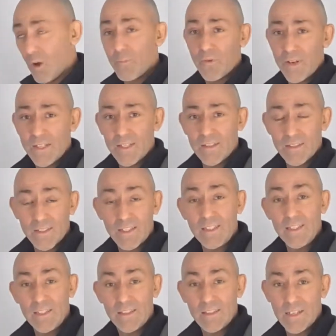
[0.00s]
operating in
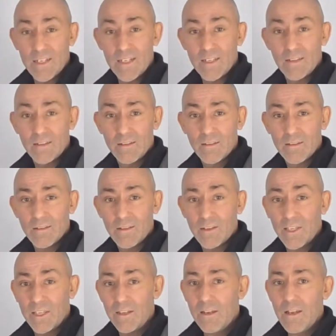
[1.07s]
C state,
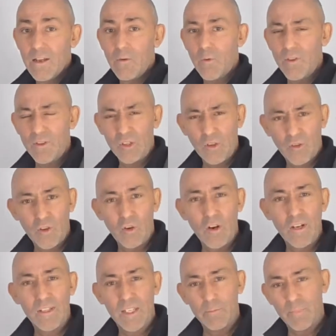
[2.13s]
okay? Where there's
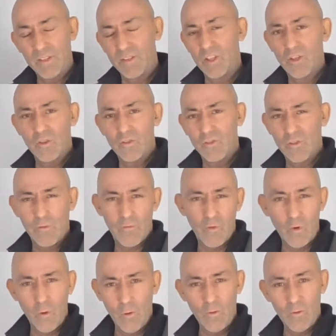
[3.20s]
authority, positions, and
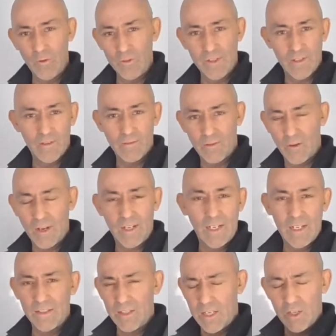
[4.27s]
roles, and
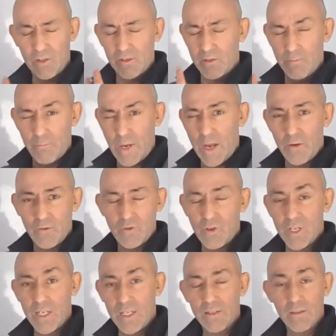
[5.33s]
organizations, and
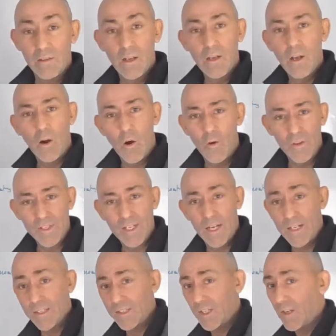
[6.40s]
boundaries, and all this
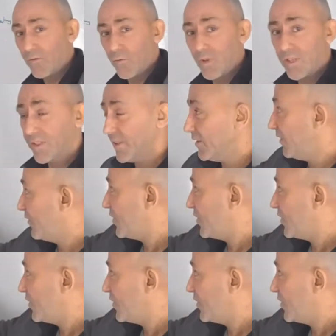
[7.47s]
kind of stuff. Whereas if